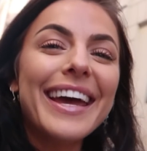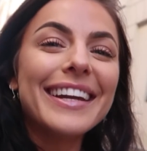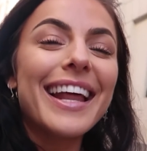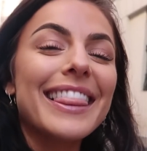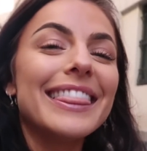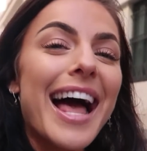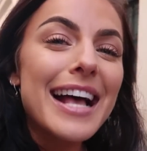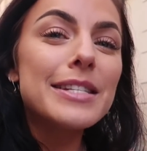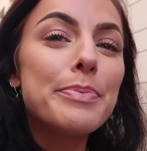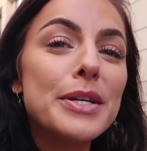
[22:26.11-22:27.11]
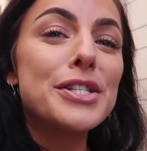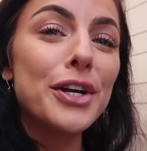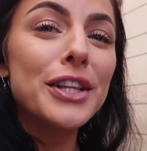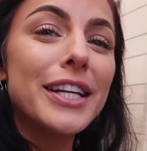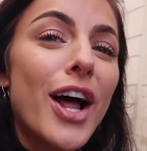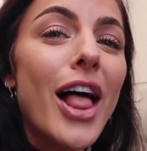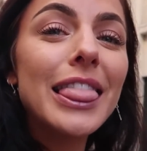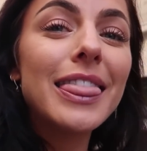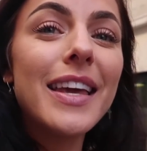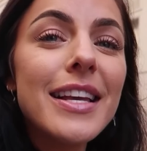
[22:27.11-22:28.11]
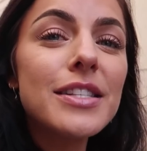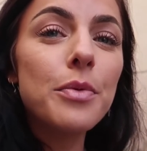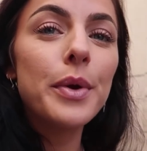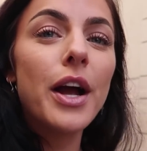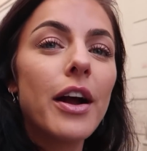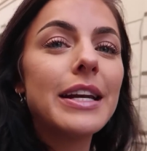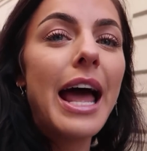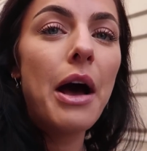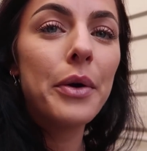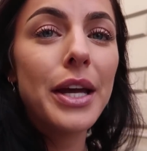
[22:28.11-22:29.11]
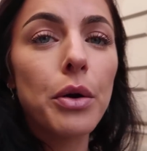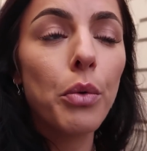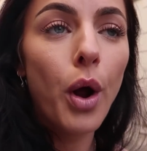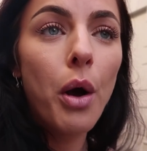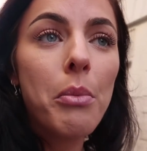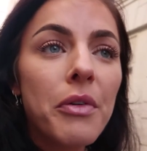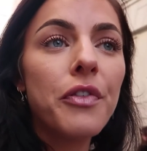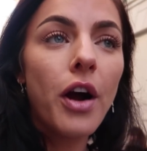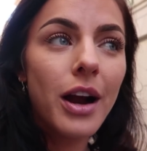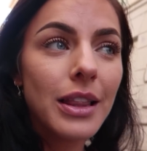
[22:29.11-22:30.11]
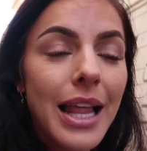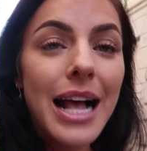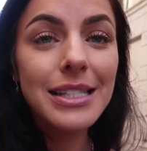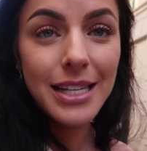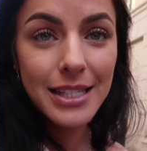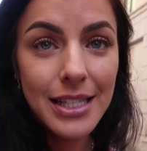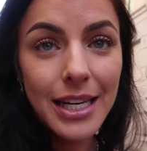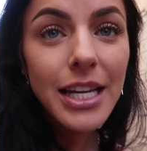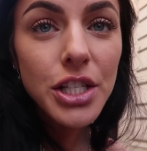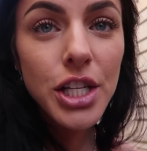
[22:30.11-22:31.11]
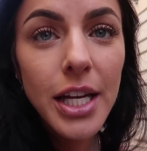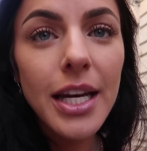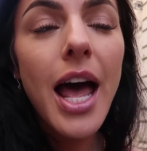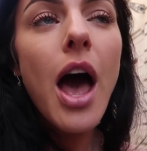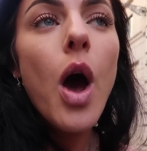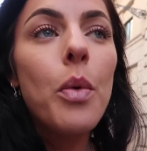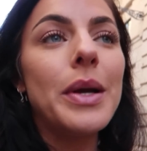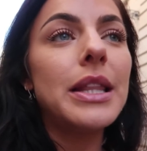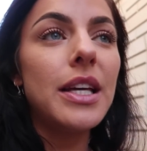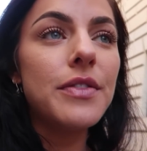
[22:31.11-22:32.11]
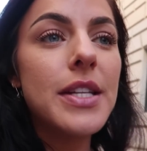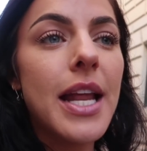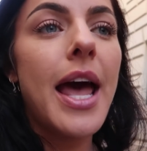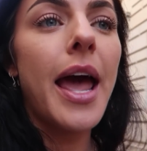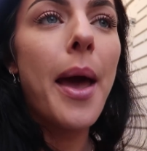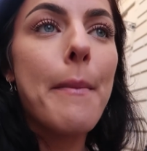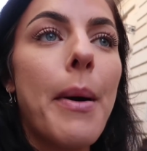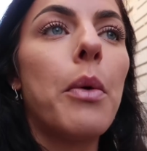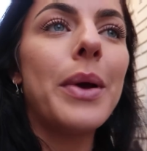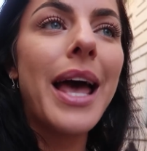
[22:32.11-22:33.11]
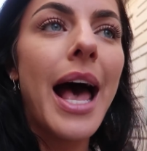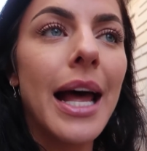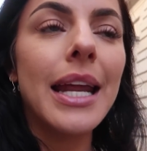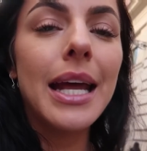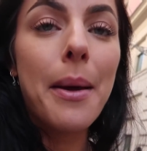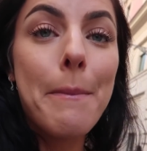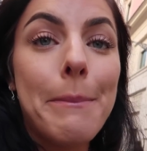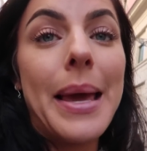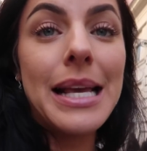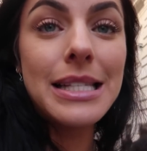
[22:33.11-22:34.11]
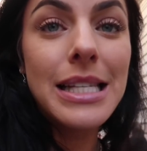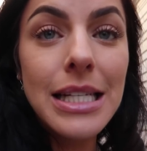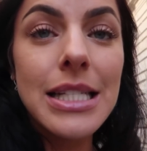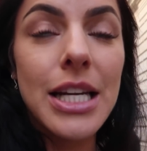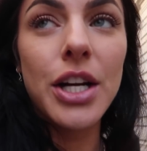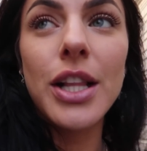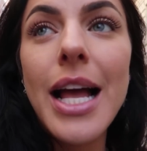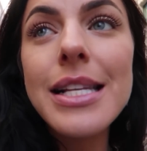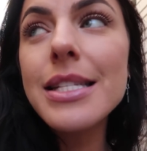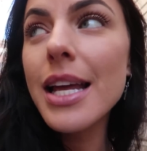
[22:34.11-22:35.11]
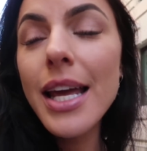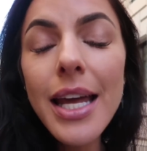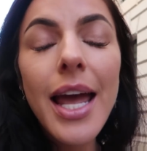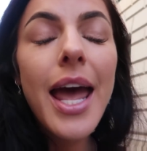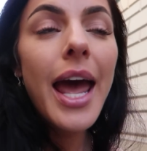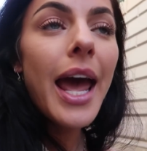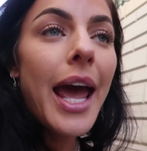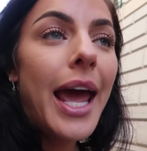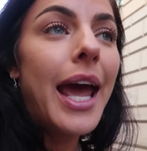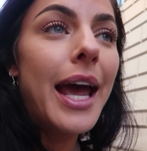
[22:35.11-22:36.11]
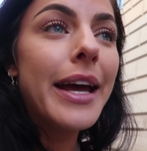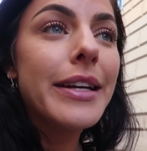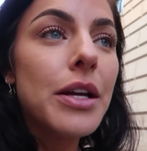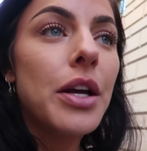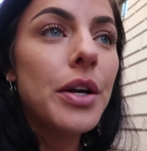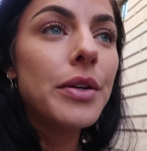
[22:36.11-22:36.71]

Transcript: And last but certainly not least, we are now in Rome for our last destination. We leave today, but we had an amazing dinner last night and